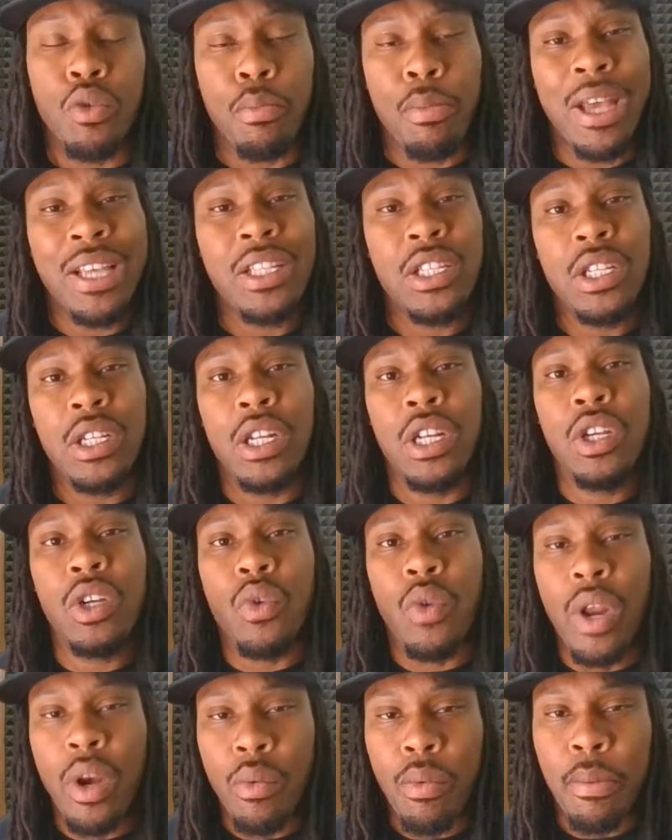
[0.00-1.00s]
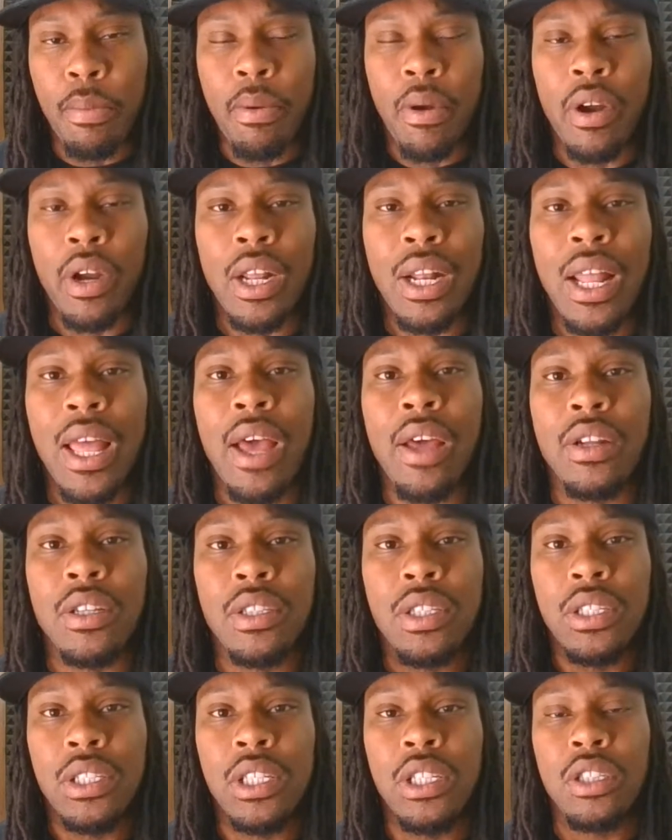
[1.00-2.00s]
Basically, Credit Repair Cloud is
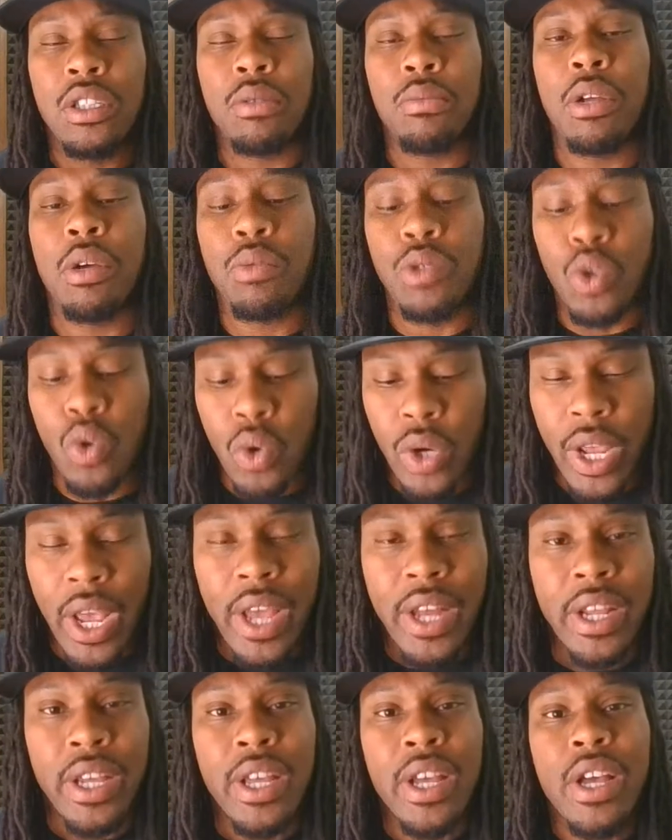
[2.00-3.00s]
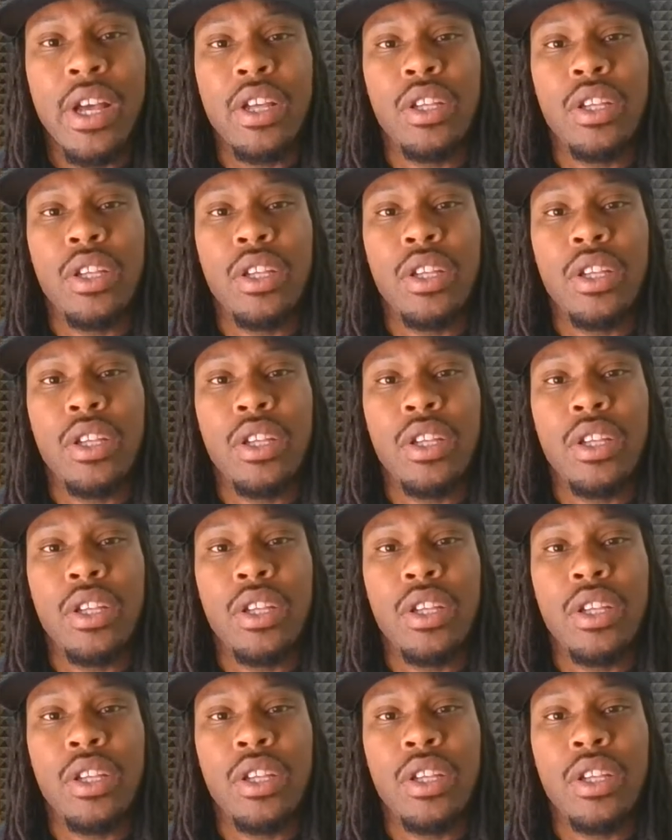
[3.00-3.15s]
a system that was created